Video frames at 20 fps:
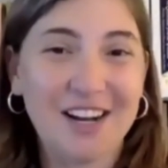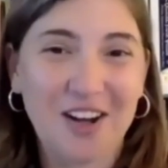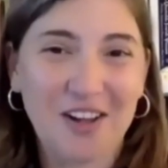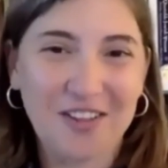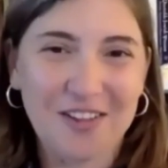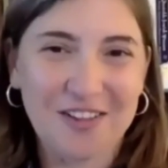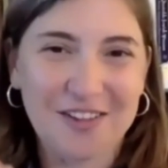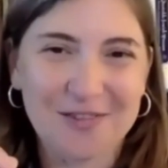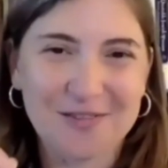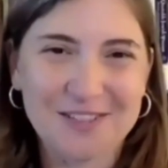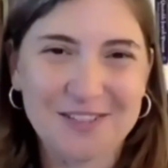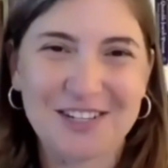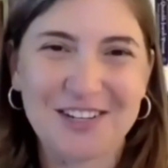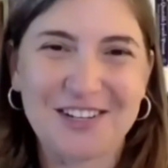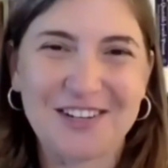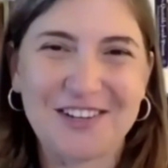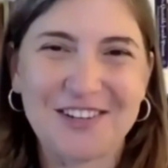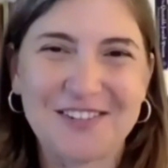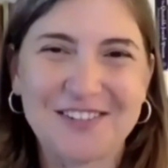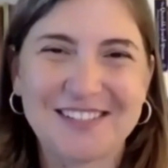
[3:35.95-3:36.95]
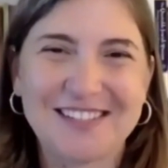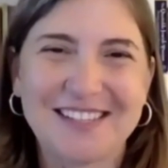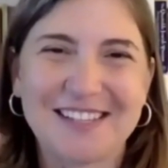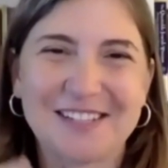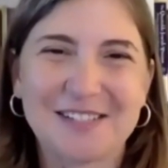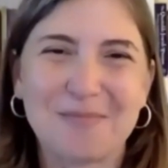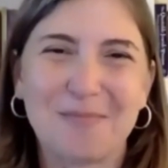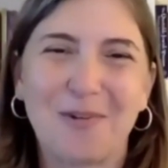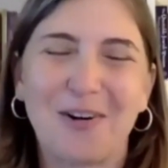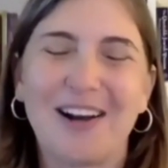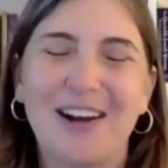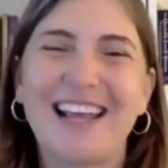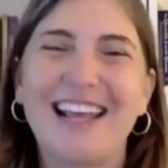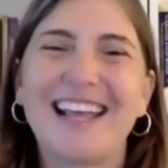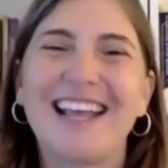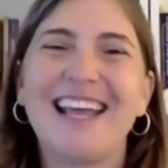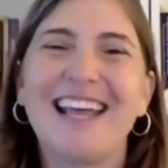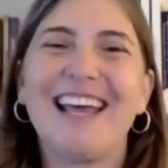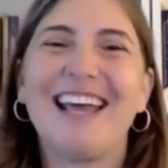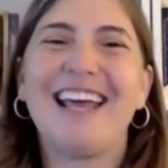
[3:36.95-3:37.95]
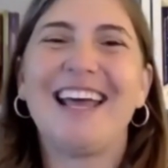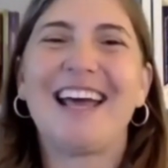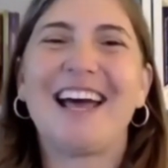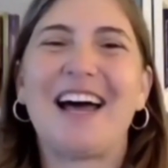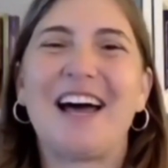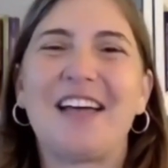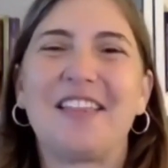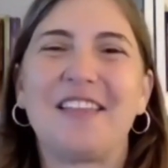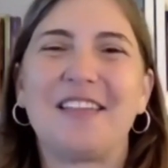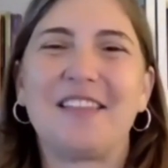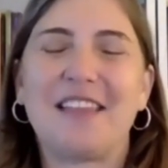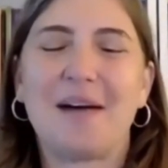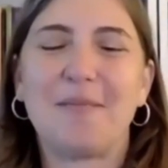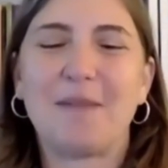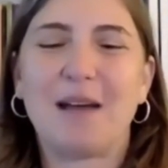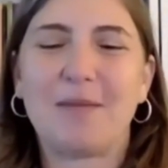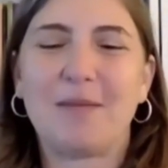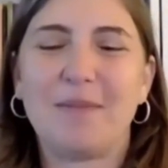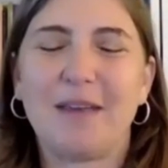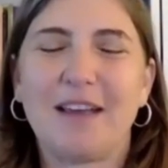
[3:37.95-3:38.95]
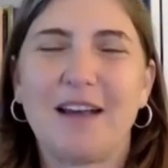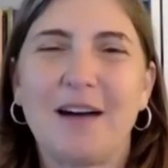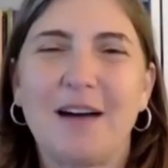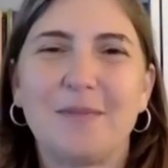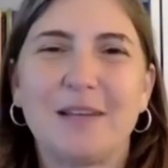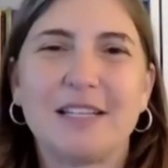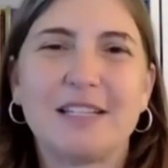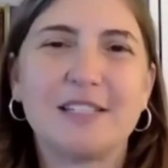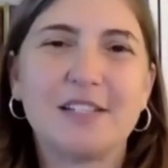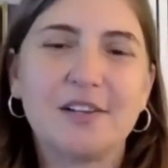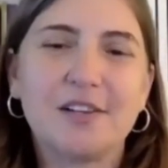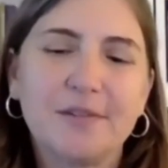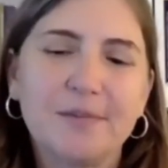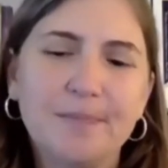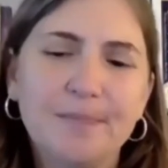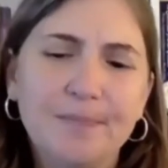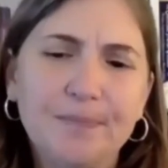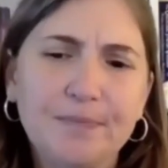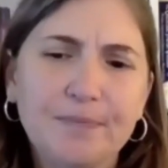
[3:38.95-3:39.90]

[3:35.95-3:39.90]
although there was good news this morning that might be coming soon.